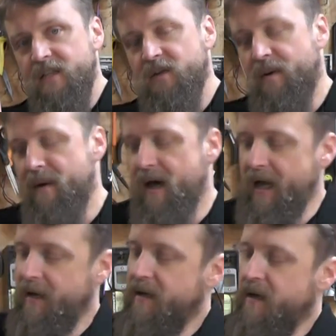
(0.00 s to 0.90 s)
So I'm
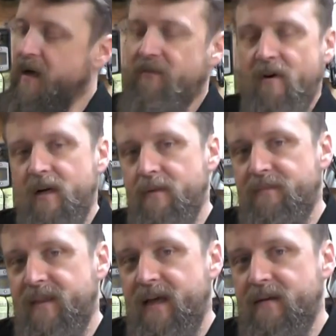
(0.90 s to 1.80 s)
not covering
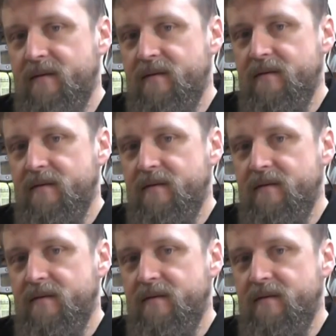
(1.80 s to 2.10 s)
up that